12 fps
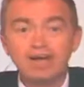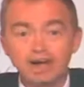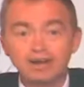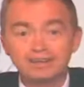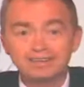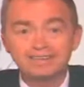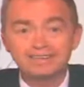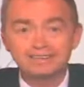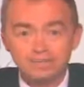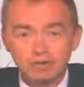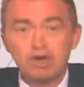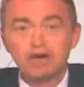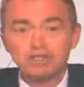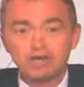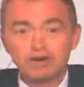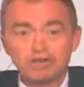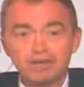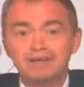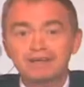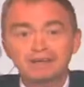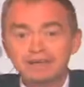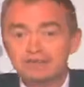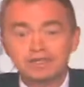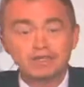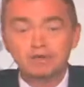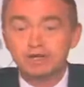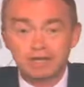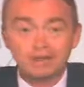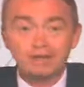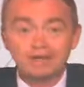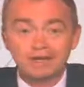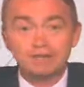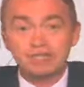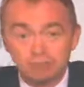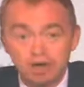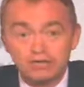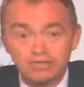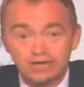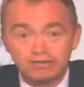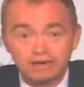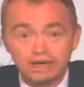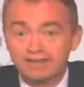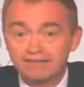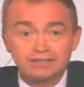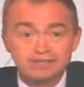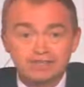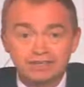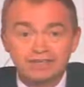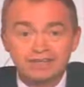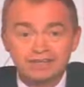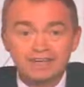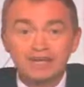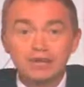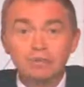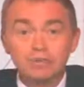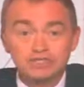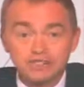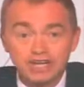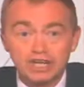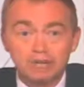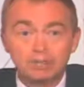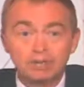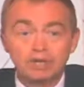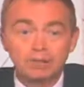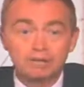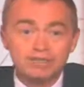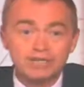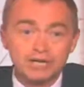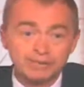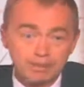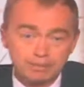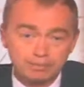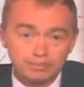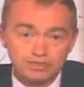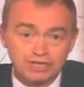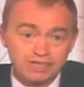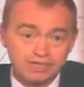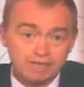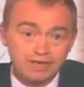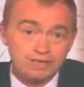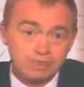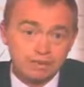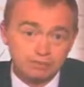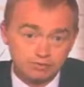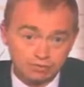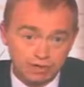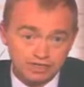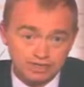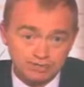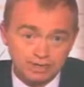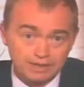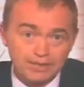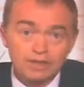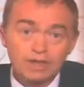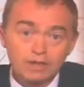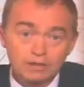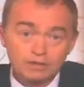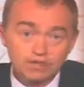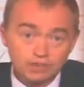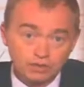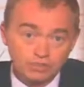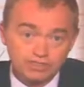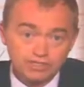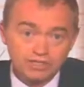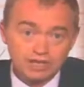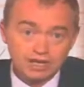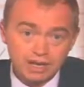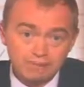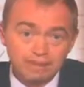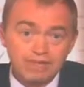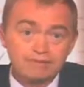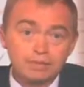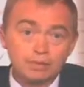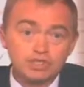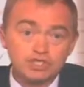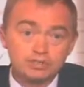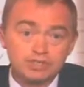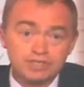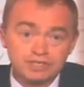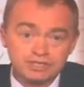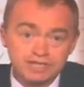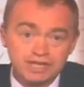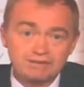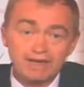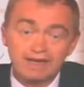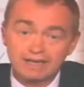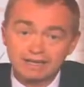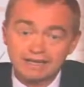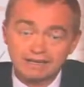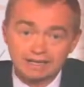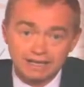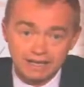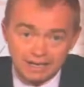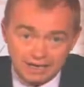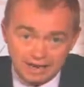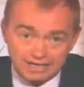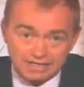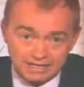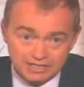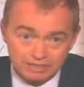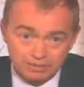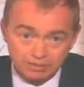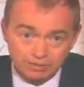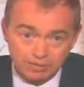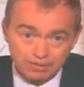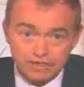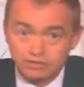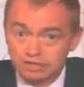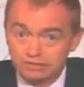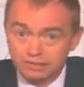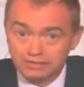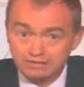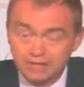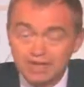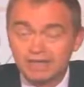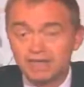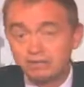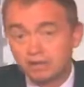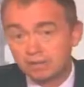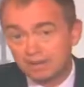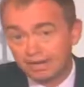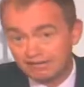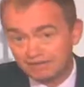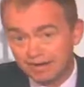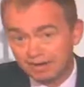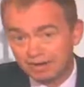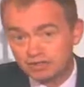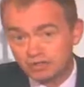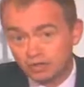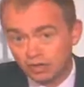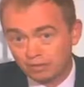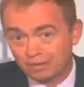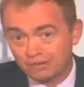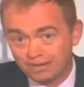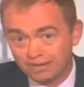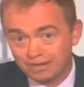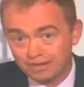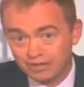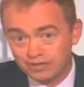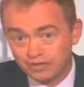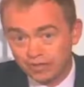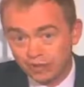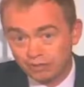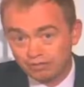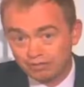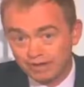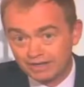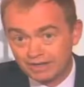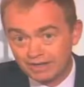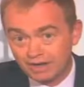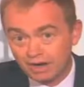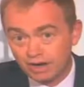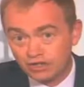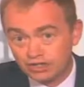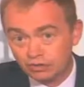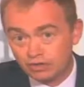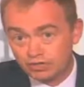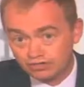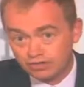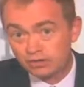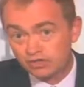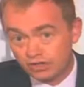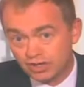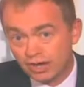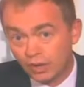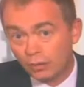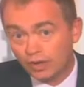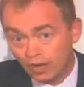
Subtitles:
Yeah, you are, Sophie. You are, Sophie, and I've answered it, which is a liberal. I protect people's and defend people's rights to make those choices. I believe abortion should be safe and legally accessible. That's what I believed then, is what I believe now. Let's talk about things that are going to affect our children's future now.